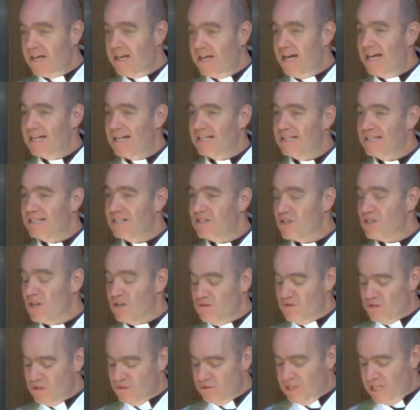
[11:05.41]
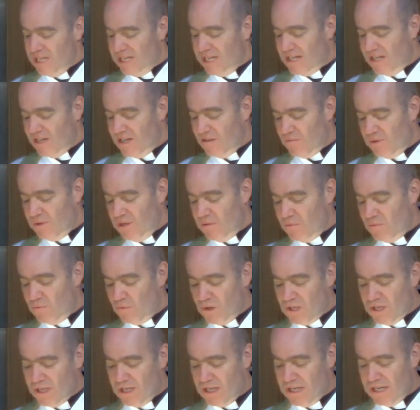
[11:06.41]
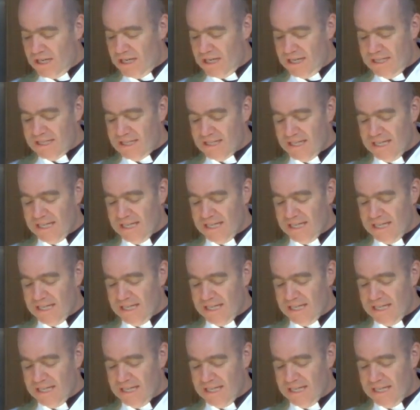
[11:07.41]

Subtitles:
and in so doing, we will guide